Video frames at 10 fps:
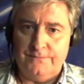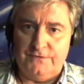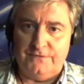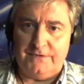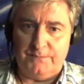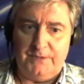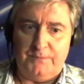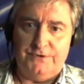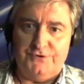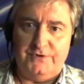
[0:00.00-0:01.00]
you think
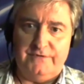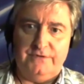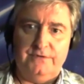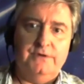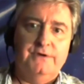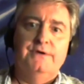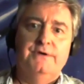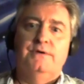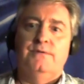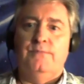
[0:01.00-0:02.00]
people are driven
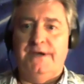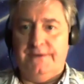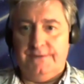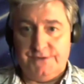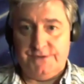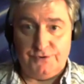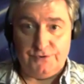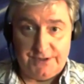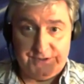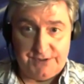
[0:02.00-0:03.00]
by
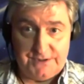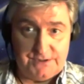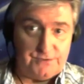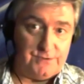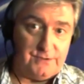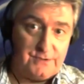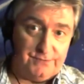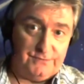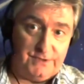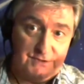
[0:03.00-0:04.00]
external entities,
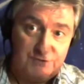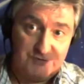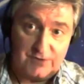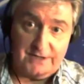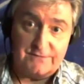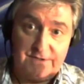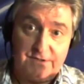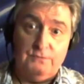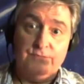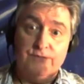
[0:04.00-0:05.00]
or do they drive their
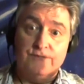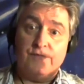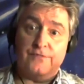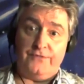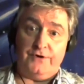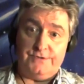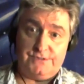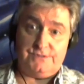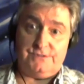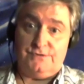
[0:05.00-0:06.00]
own
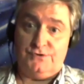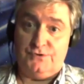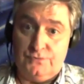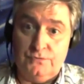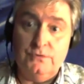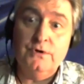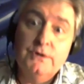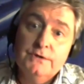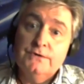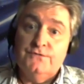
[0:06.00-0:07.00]
thoughts
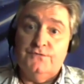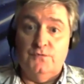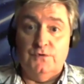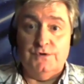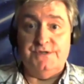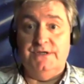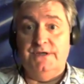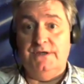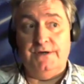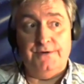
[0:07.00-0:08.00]
towards
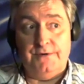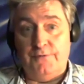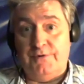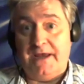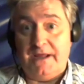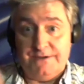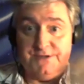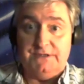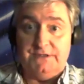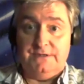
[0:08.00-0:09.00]
the a
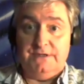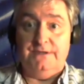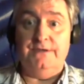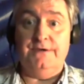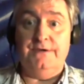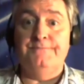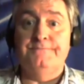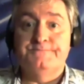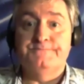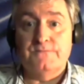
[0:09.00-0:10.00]
reality that
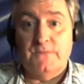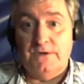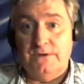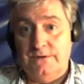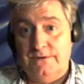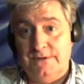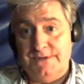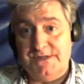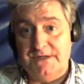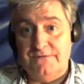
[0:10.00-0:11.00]

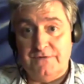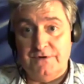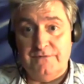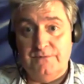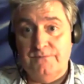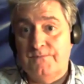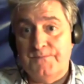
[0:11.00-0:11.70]
they see in front of them?